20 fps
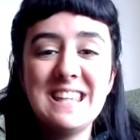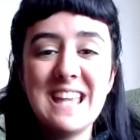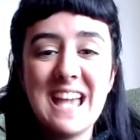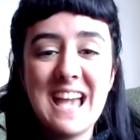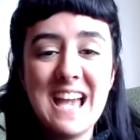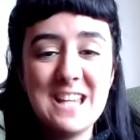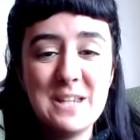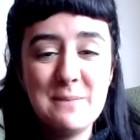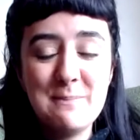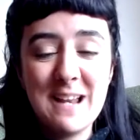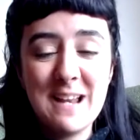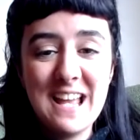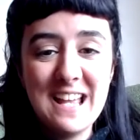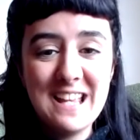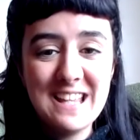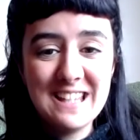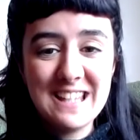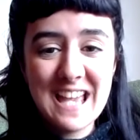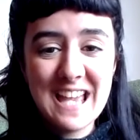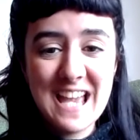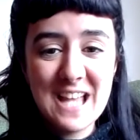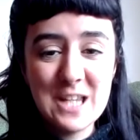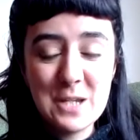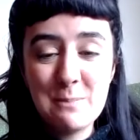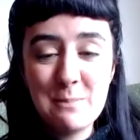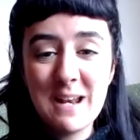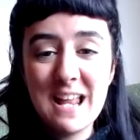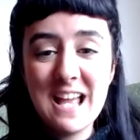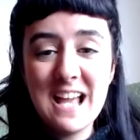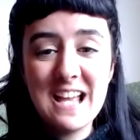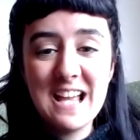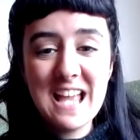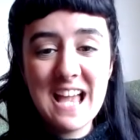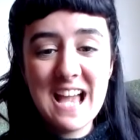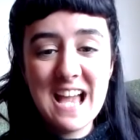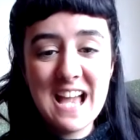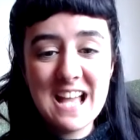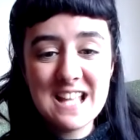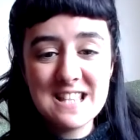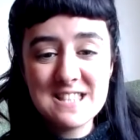can you play, can you play
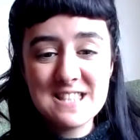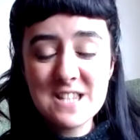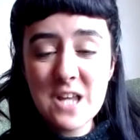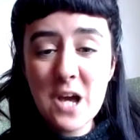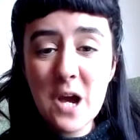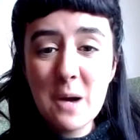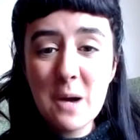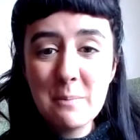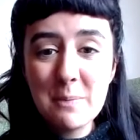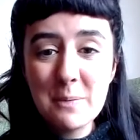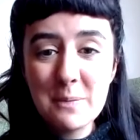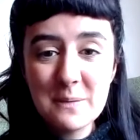and stop?